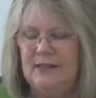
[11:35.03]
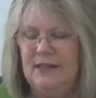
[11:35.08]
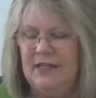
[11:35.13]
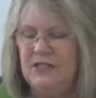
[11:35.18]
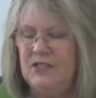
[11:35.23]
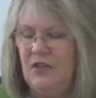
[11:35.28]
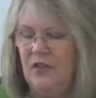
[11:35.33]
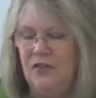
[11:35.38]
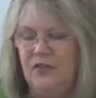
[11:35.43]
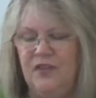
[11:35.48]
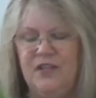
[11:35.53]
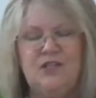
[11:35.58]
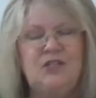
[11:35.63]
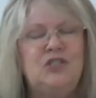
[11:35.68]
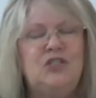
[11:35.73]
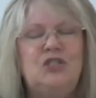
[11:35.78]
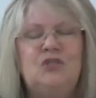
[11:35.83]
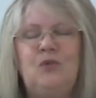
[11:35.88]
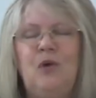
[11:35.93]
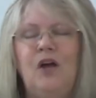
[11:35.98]
is that this
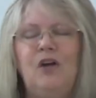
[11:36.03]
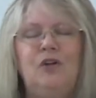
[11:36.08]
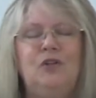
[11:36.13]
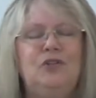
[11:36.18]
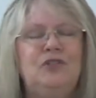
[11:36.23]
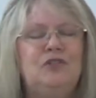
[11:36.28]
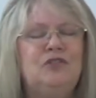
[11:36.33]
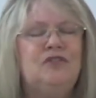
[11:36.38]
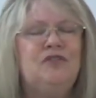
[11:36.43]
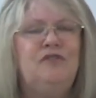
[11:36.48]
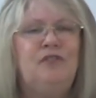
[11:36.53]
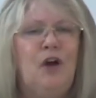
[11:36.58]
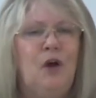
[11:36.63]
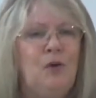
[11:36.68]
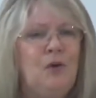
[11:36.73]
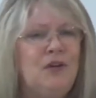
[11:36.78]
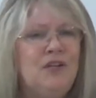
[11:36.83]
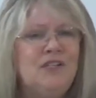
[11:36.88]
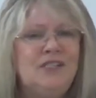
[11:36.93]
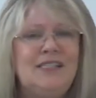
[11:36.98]
struggle to
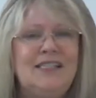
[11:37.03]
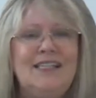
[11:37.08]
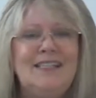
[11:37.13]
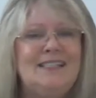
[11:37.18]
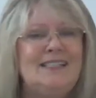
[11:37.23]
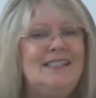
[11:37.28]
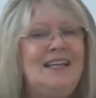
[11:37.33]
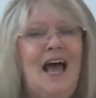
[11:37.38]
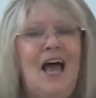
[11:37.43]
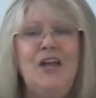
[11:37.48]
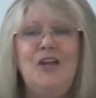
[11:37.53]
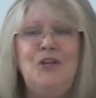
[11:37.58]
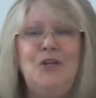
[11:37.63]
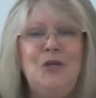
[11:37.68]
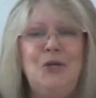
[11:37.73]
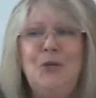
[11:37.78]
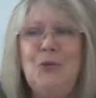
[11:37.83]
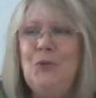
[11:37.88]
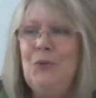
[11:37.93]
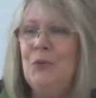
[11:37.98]
focus is not
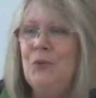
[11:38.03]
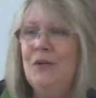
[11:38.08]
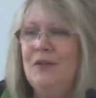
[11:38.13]
new.